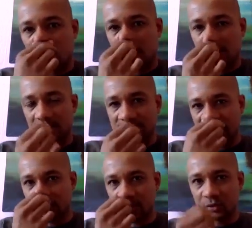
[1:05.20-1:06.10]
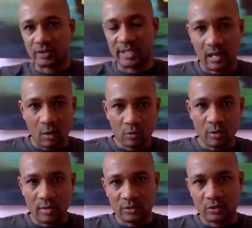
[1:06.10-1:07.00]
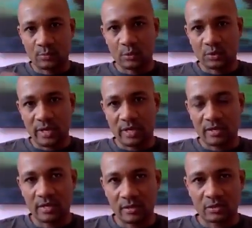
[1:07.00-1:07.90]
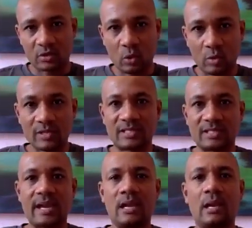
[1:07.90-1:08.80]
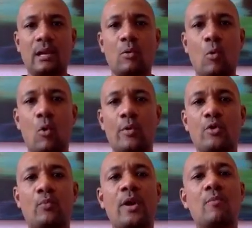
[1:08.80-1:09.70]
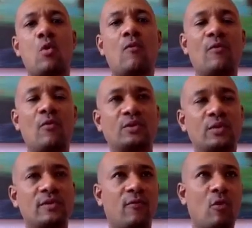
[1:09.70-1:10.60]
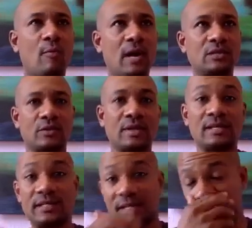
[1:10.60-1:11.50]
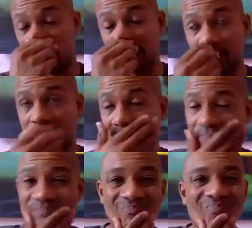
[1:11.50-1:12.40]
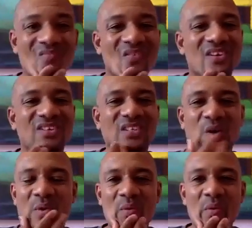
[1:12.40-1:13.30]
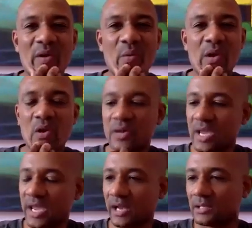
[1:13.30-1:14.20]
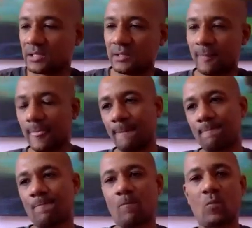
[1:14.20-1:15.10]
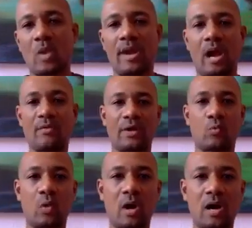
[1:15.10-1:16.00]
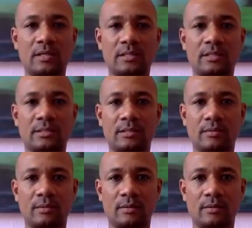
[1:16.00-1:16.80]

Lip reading: Been struggling to sell. Owner wants to put together an installment sale, or where you pay him off over 24 months or 36 months. So we're looking at how that works